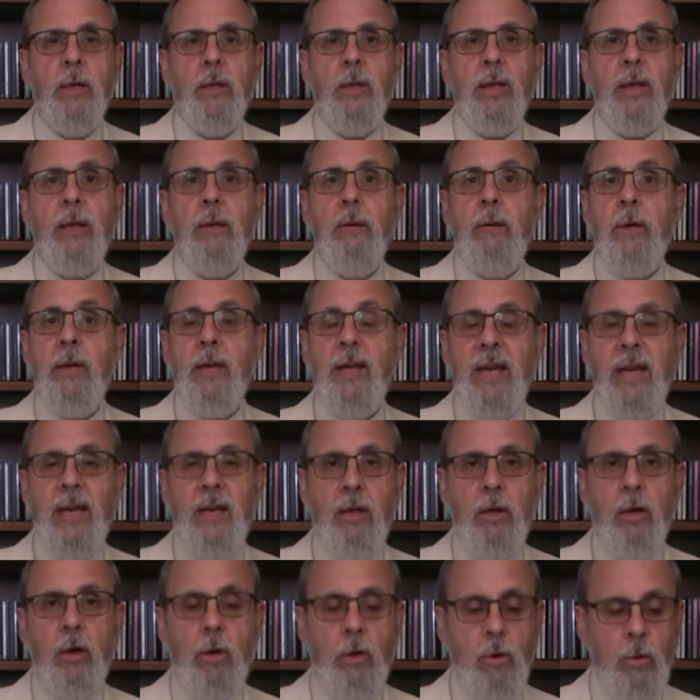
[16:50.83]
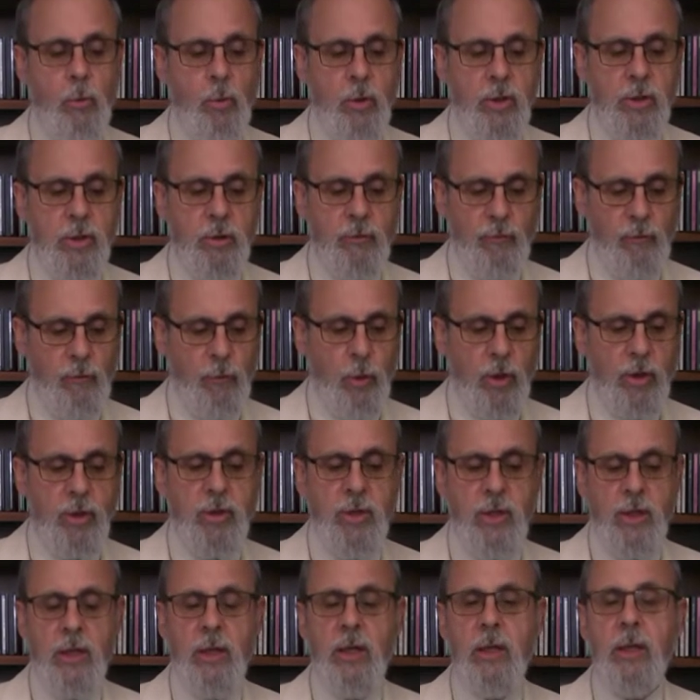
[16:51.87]
that NATO was
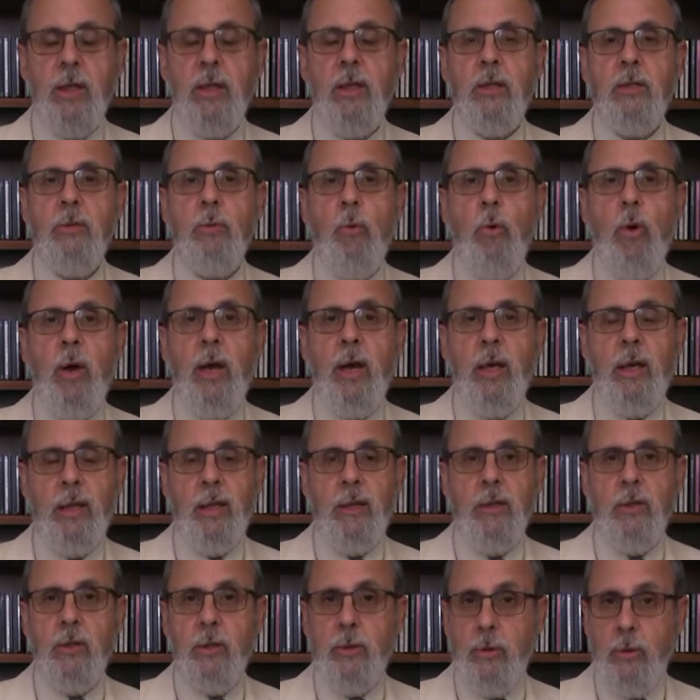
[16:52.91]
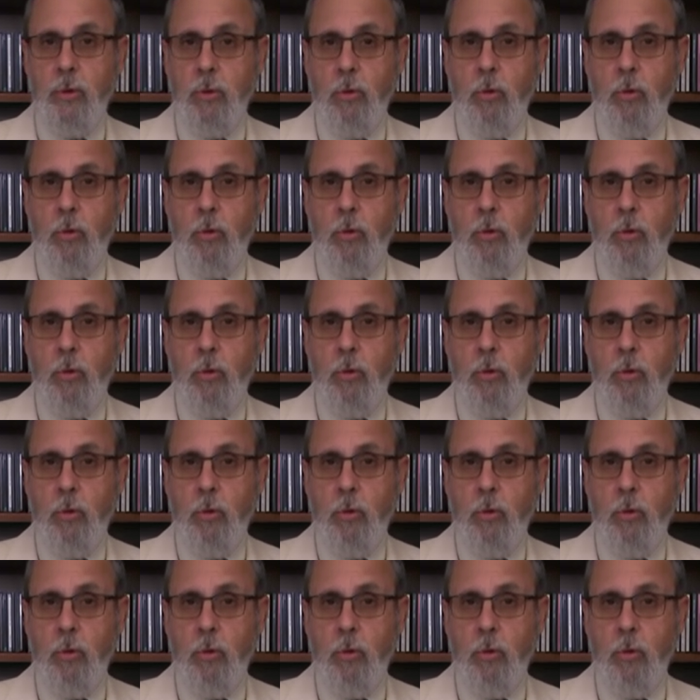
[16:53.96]
forcing its way into